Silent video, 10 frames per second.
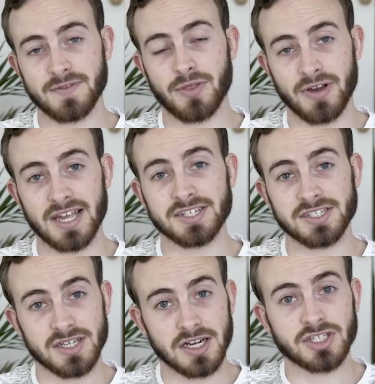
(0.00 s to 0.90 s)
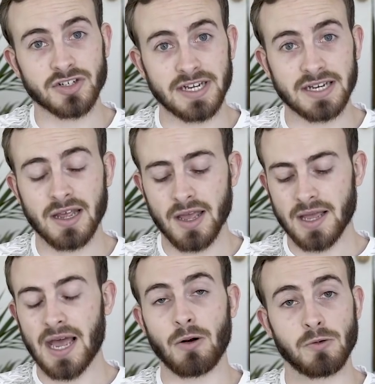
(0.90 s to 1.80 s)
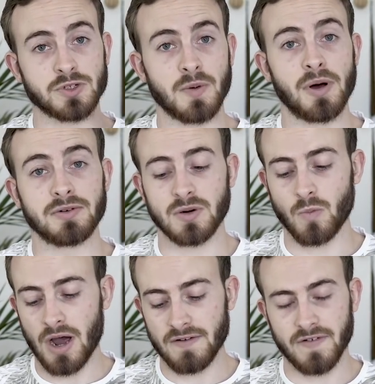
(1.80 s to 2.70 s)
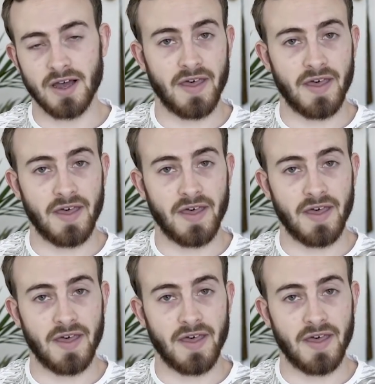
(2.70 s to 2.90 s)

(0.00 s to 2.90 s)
3-inch touchscreen and also built-in Wi-Fi.